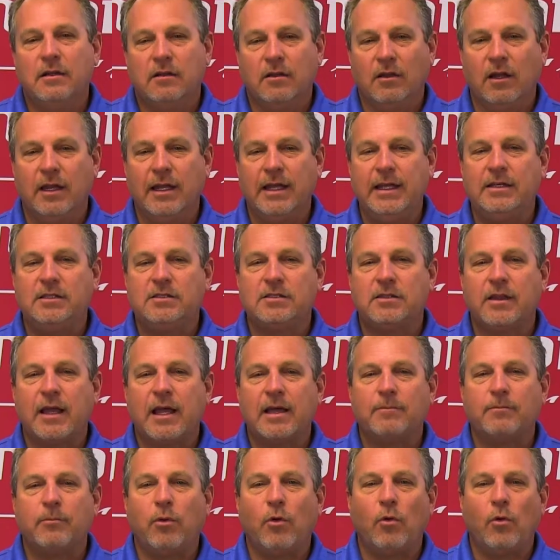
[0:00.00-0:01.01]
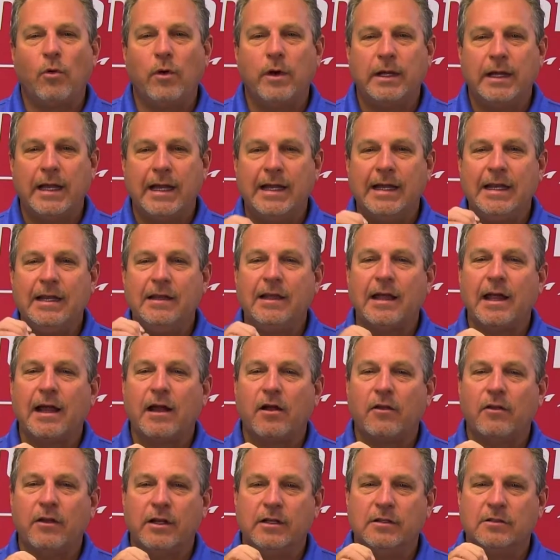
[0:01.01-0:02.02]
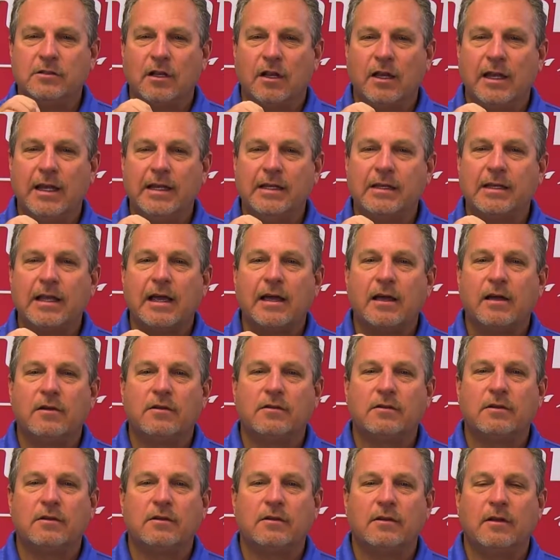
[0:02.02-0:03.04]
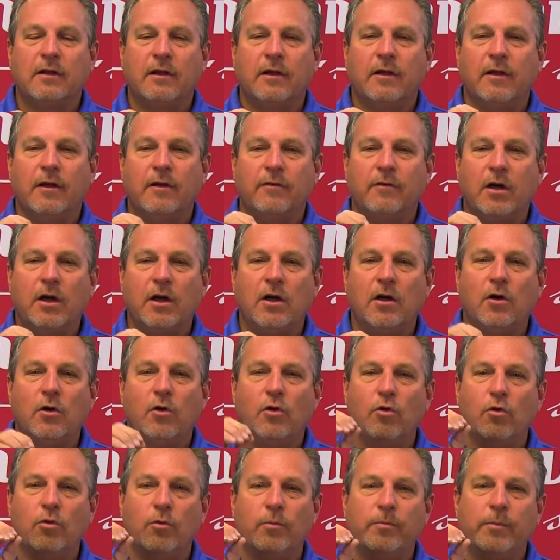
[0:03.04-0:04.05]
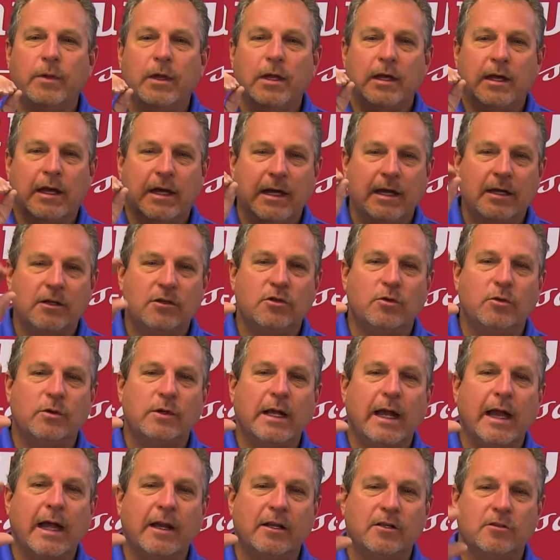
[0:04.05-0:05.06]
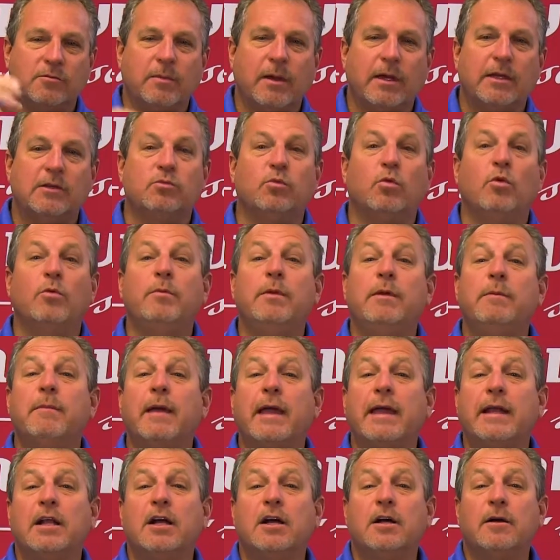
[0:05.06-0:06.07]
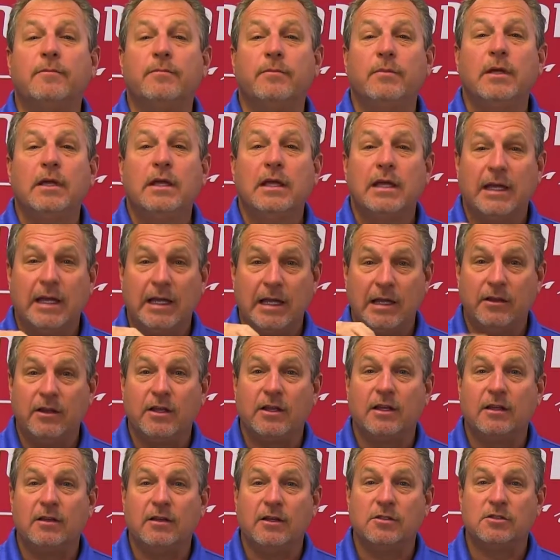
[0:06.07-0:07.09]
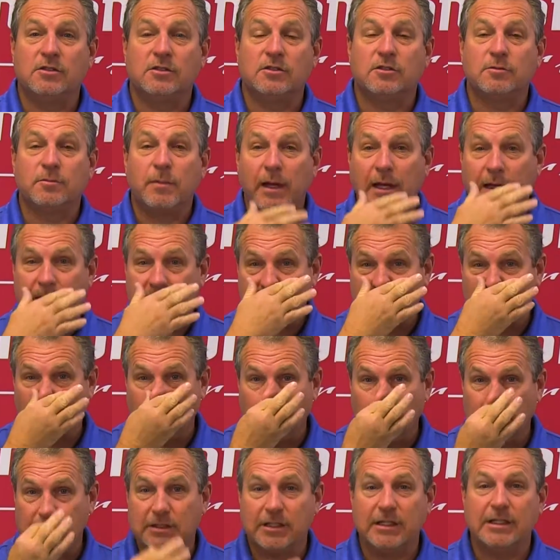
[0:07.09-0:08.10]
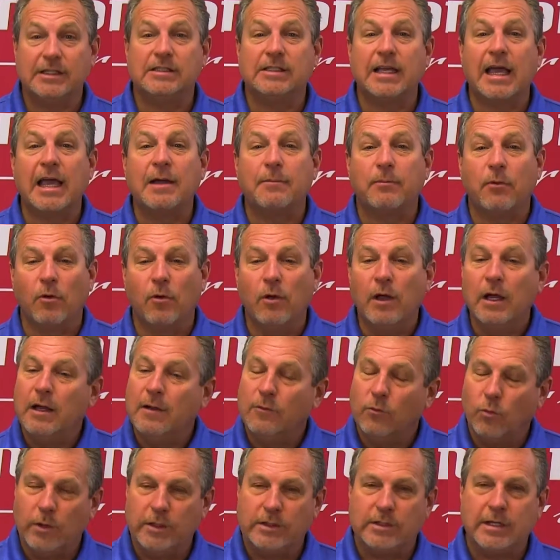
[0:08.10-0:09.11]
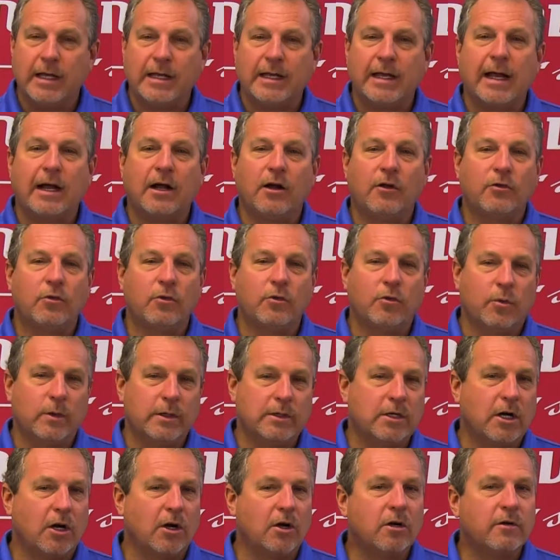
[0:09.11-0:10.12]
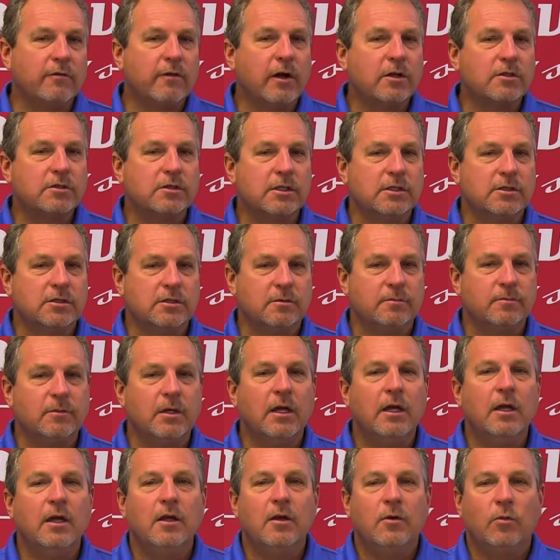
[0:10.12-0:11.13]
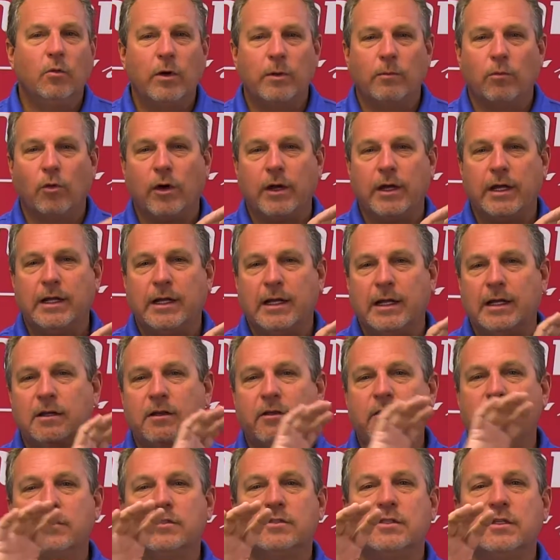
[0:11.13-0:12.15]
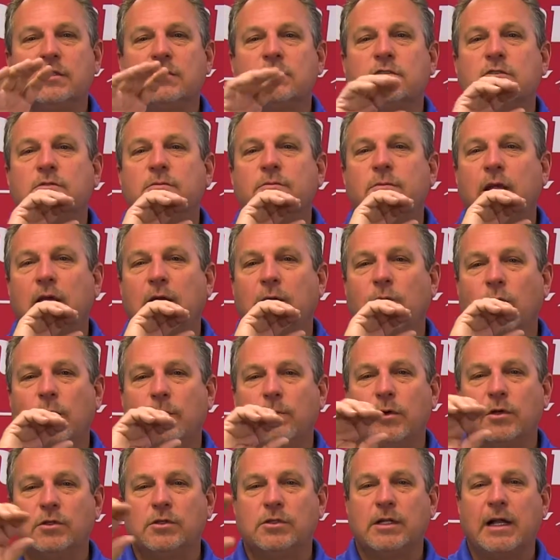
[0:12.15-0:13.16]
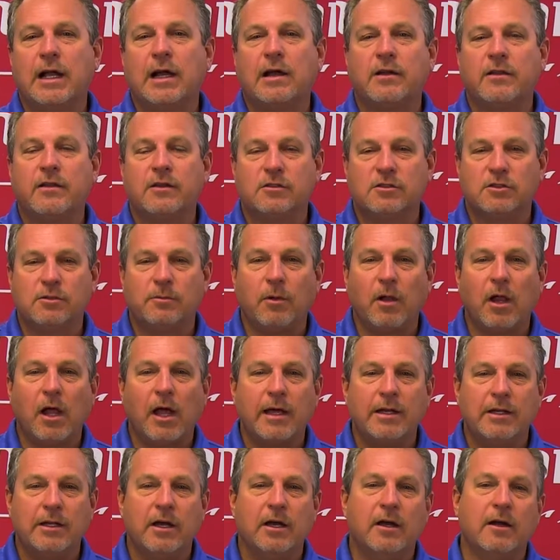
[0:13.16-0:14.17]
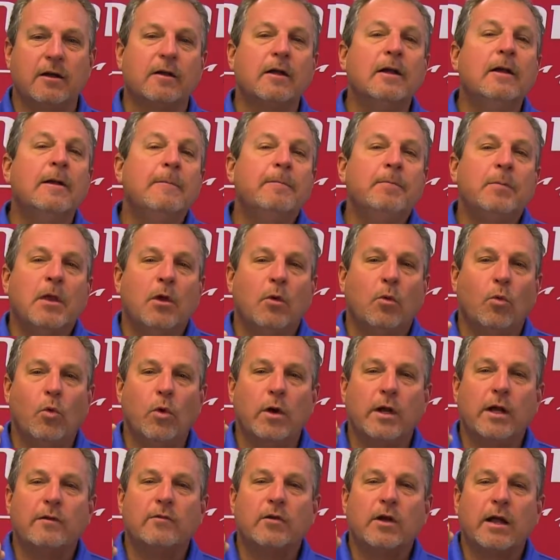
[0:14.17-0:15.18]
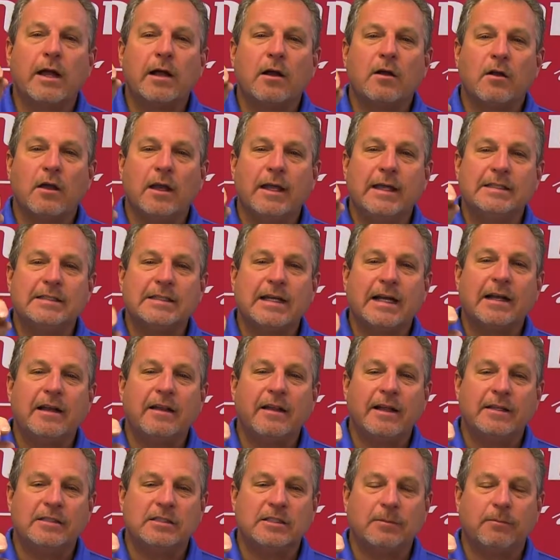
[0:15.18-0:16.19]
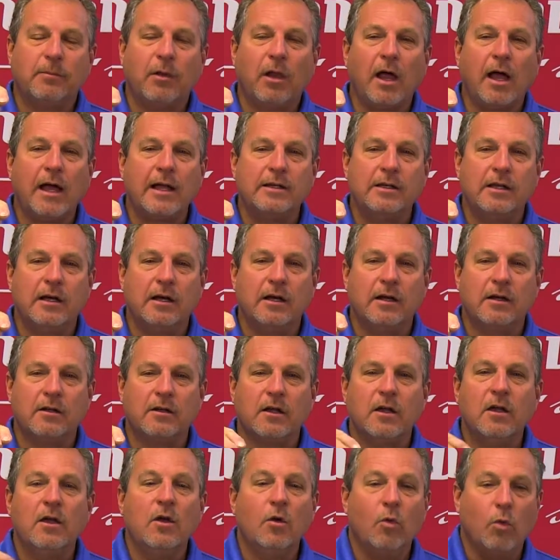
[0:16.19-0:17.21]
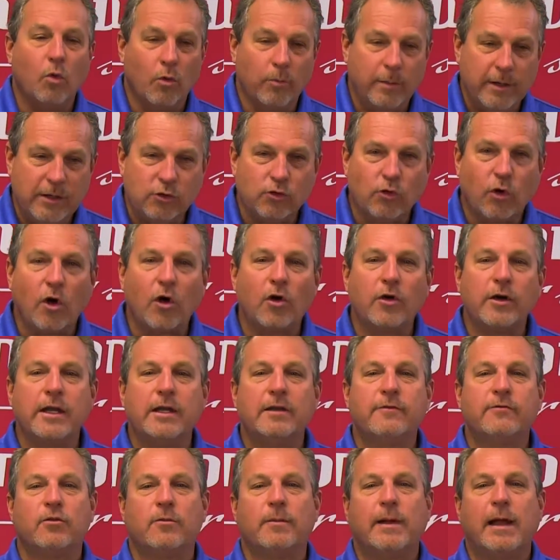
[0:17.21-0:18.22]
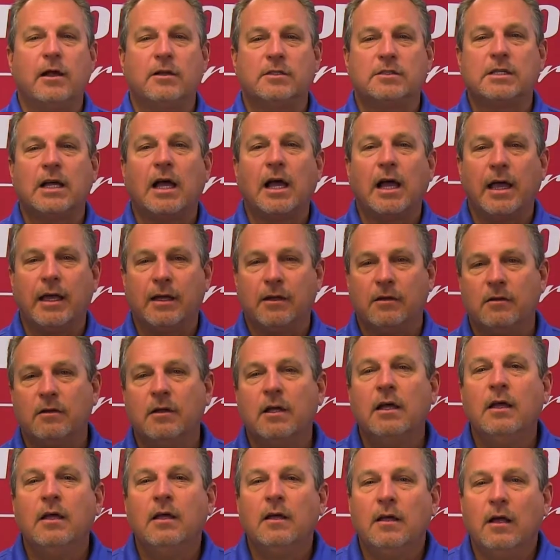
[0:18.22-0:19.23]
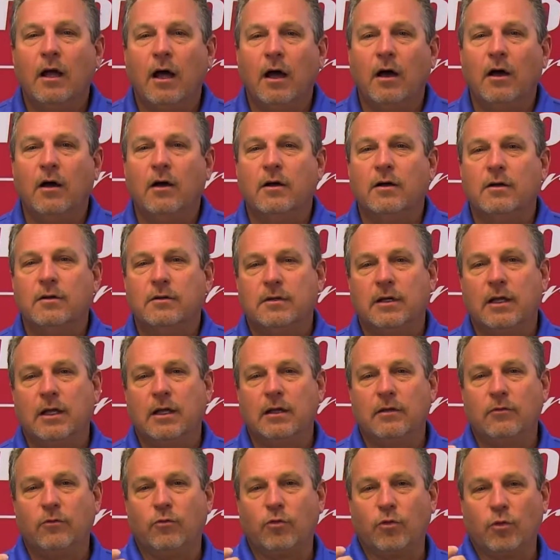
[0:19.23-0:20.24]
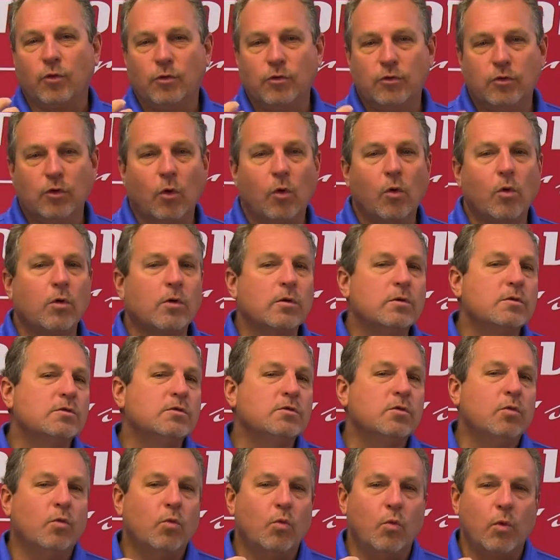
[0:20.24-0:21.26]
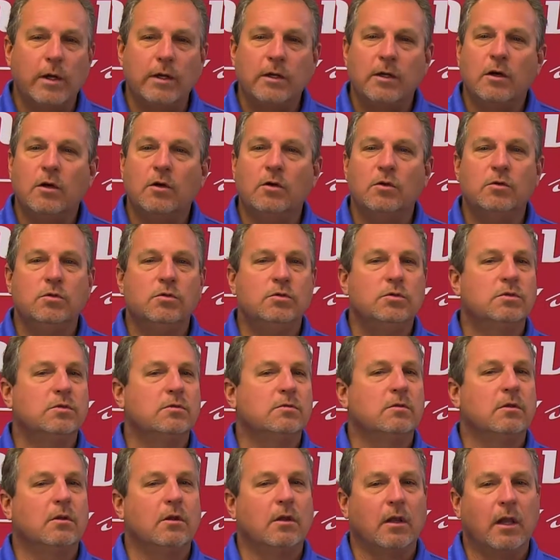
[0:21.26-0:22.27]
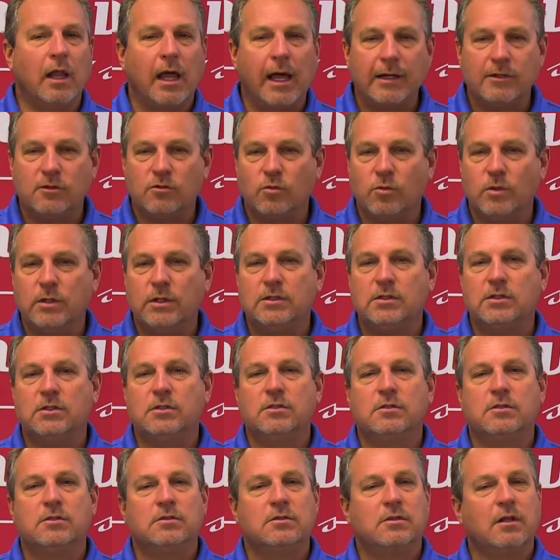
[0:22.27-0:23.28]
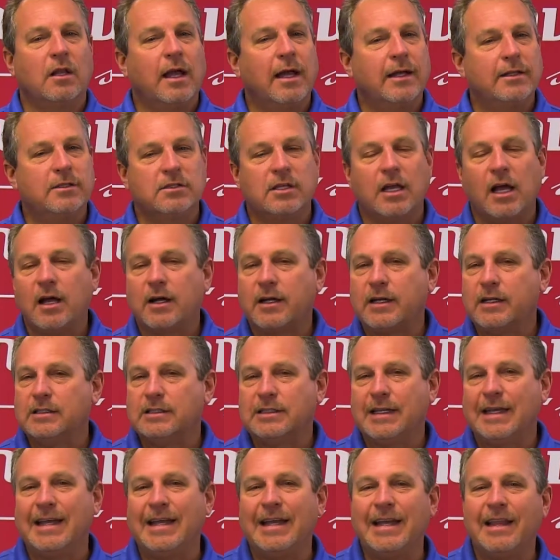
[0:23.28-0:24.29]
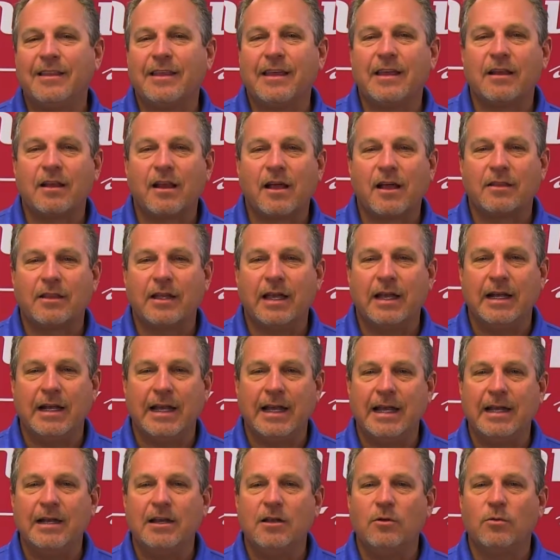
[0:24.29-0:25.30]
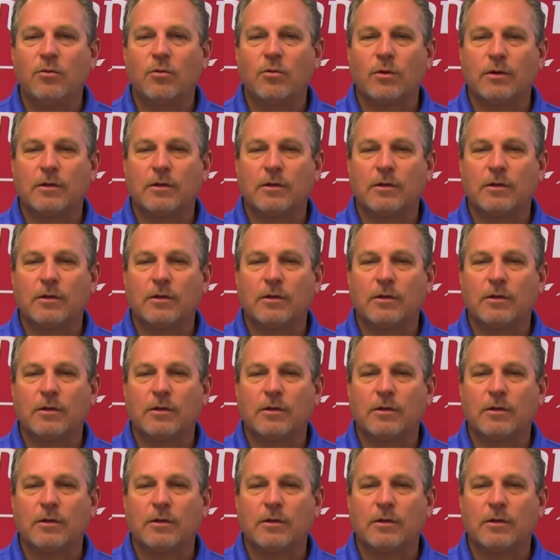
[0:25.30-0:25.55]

Leaks at that point, any air that is leaked out of a home into an attic space will be made up in the conditioned space. So as an example, we take air through the return of our system, we bring it into the system and we push it out of the supply duct. Whatever air leaks out of that supply duct will be drawn in from outside. Uh, through doors, windows, light switches, light sockets, anything like that, any